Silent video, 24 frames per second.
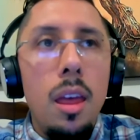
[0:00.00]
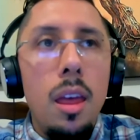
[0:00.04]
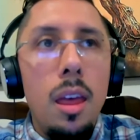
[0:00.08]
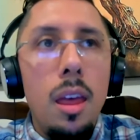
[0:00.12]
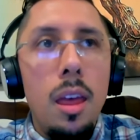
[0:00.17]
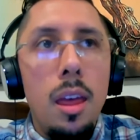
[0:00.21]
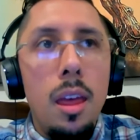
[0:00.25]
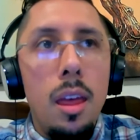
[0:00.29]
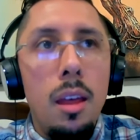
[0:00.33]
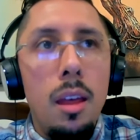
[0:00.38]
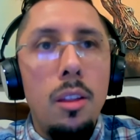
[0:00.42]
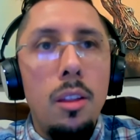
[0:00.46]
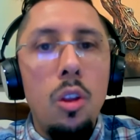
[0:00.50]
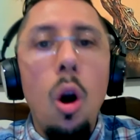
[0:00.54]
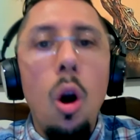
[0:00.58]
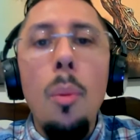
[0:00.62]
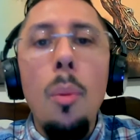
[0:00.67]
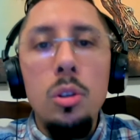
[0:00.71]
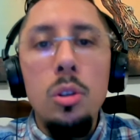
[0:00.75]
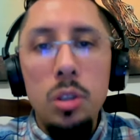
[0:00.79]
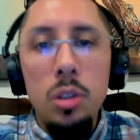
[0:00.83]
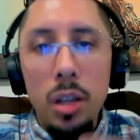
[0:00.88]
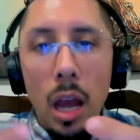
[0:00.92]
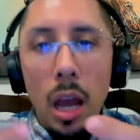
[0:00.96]
And
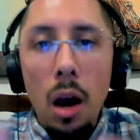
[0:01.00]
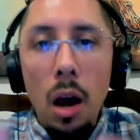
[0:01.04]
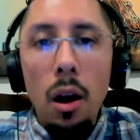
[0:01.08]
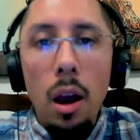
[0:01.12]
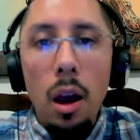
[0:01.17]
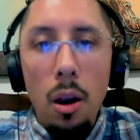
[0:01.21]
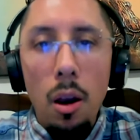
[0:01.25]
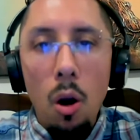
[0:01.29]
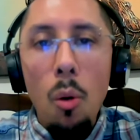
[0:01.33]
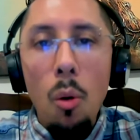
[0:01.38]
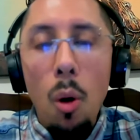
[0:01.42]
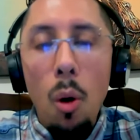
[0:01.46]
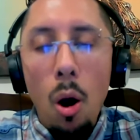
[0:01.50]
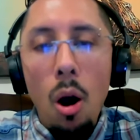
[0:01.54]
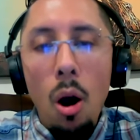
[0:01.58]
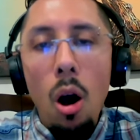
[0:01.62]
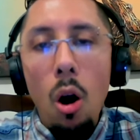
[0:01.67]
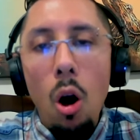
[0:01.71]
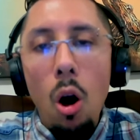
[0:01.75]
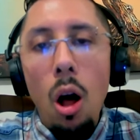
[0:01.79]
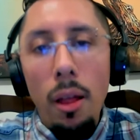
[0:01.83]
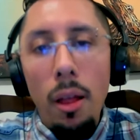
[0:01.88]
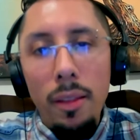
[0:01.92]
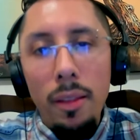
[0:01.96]
obviously I
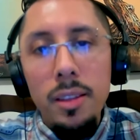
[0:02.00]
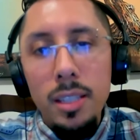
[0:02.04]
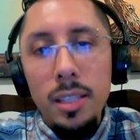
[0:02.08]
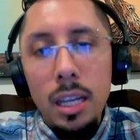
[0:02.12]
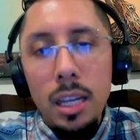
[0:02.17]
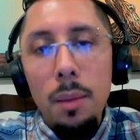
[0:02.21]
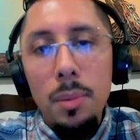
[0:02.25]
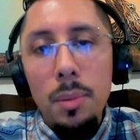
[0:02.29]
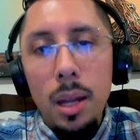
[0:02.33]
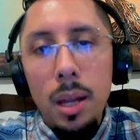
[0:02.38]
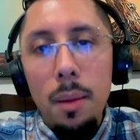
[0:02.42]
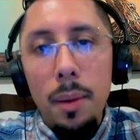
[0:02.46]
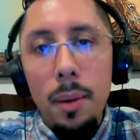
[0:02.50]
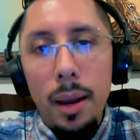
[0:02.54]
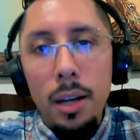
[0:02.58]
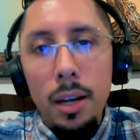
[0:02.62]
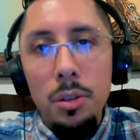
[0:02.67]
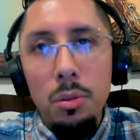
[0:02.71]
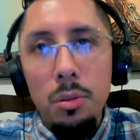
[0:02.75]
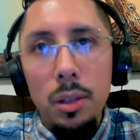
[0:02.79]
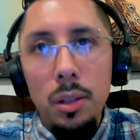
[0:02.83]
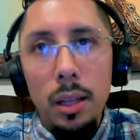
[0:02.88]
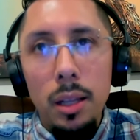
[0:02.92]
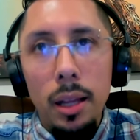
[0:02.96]
at the same time I
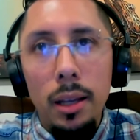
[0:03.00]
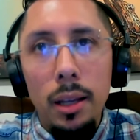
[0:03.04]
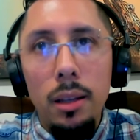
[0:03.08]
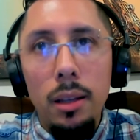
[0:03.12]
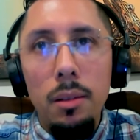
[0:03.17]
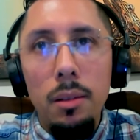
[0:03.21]
actually like